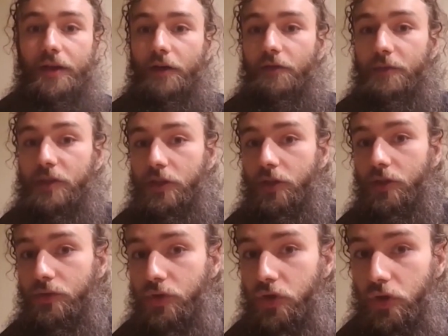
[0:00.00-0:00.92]
the government's going to
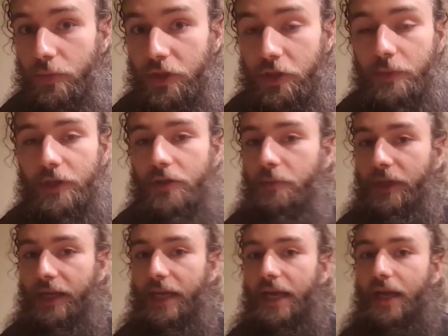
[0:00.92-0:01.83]
lose too much money. And I'm
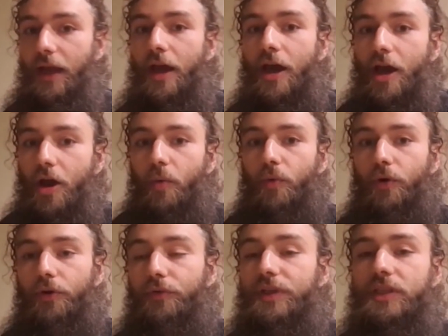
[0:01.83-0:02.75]
like, hey,
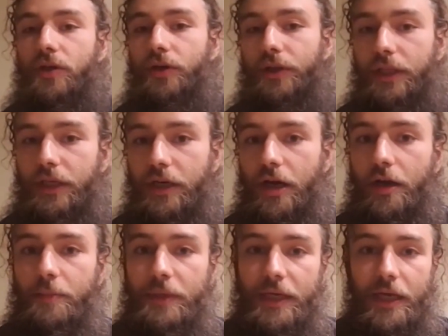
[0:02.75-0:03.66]
we're restarting the
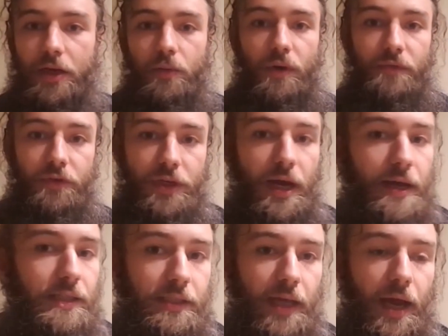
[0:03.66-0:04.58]
economy again. Whoever
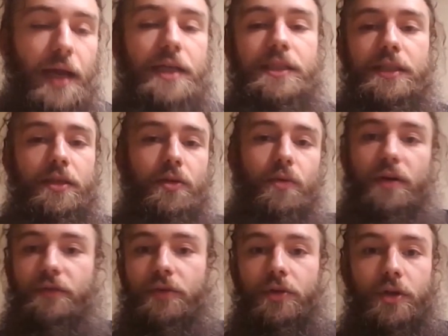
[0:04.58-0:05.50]
dies, dies, and
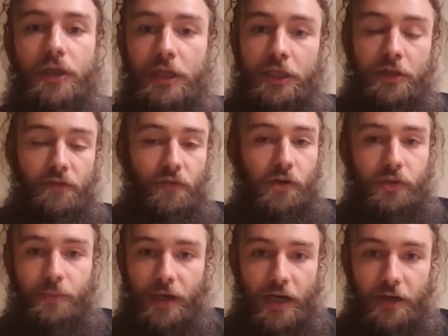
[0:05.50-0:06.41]
whoever
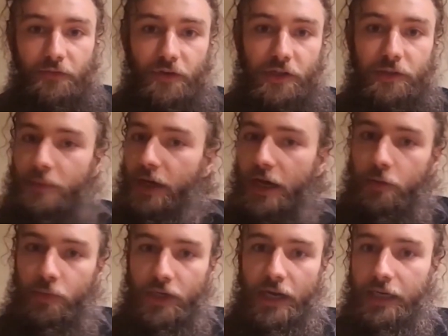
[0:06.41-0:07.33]
falls behind, falls
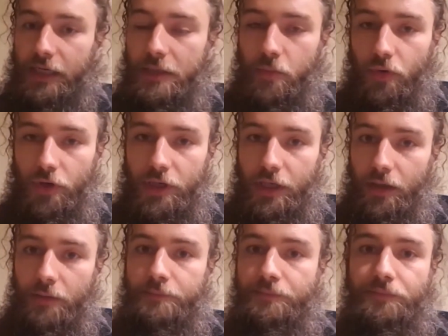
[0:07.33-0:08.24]
behind. We got to keep working.